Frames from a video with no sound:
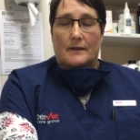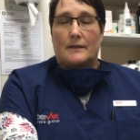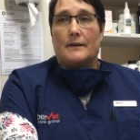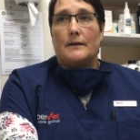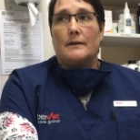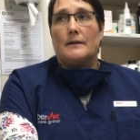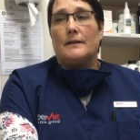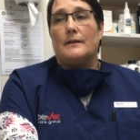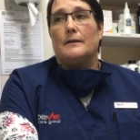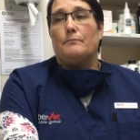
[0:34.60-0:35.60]
The
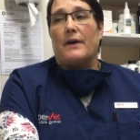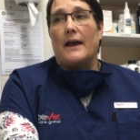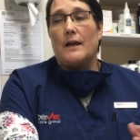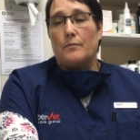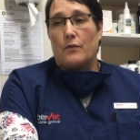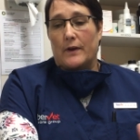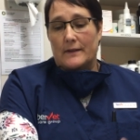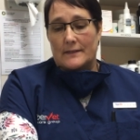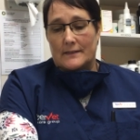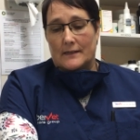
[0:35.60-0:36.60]
bad point
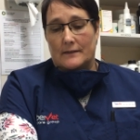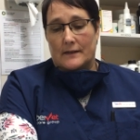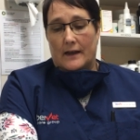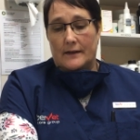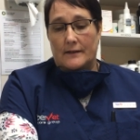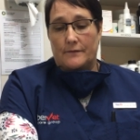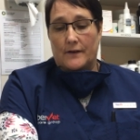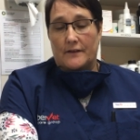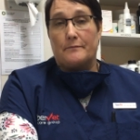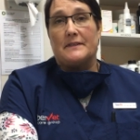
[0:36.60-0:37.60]
is that
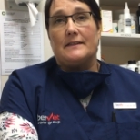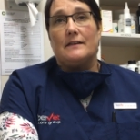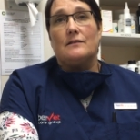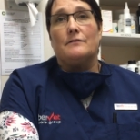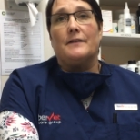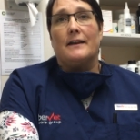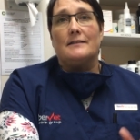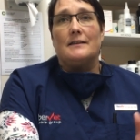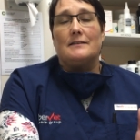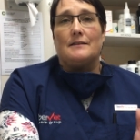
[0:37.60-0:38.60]
85% of
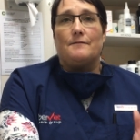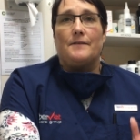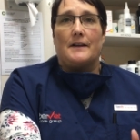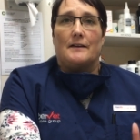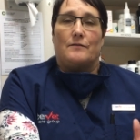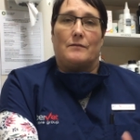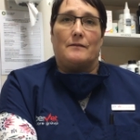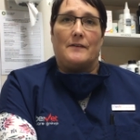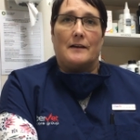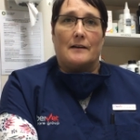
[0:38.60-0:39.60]
cats that's infected with
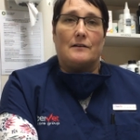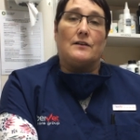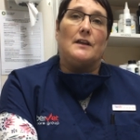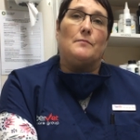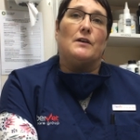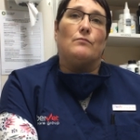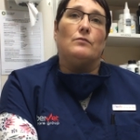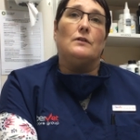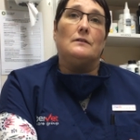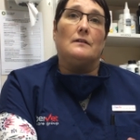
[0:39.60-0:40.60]
feline leukemia
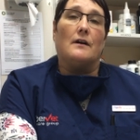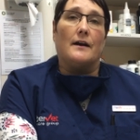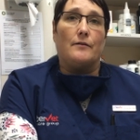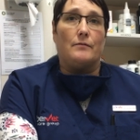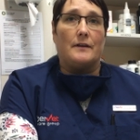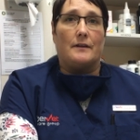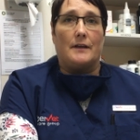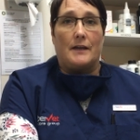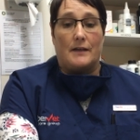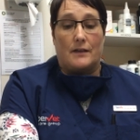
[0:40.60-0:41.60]
will die
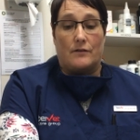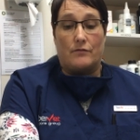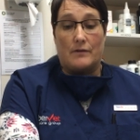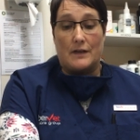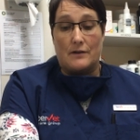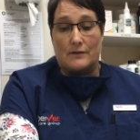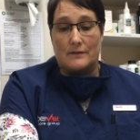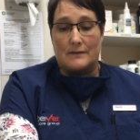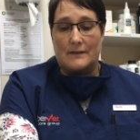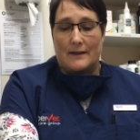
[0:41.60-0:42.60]
within 3
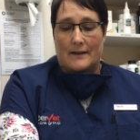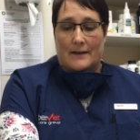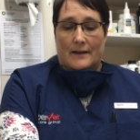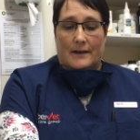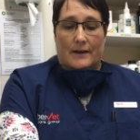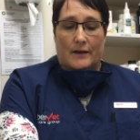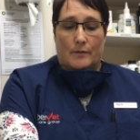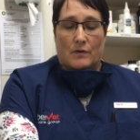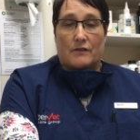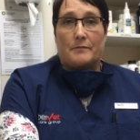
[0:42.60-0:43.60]
years
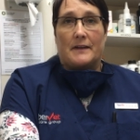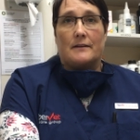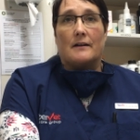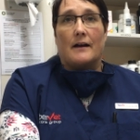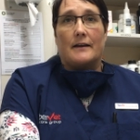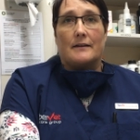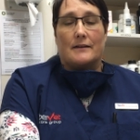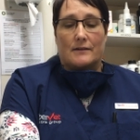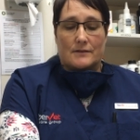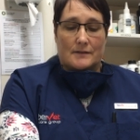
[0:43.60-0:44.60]
of being
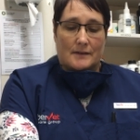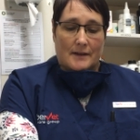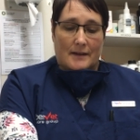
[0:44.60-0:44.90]
diagnosed.